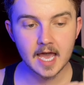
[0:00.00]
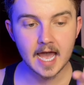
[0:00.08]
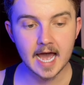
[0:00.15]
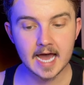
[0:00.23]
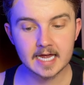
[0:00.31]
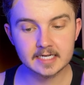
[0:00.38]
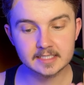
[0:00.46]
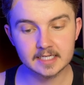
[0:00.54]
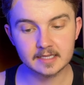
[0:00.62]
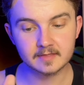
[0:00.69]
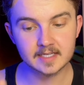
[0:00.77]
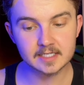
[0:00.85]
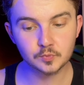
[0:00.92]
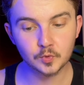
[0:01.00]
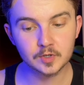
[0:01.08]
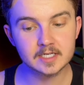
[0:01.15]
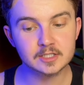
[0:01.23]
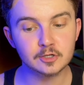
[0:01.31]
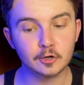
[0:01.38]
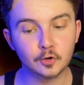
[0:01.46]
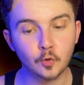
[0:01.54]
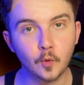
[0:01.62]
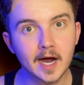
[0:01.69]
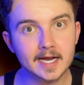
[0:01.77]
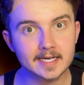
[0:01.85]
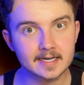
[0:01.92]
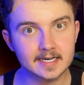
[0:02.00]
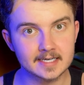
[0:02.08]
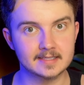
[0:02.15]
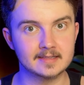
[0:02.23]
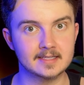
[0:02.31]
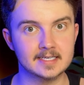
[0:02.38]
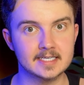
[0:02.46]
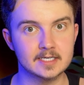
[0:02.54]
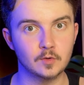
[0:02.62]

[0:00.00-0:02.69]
and this one is not quite at the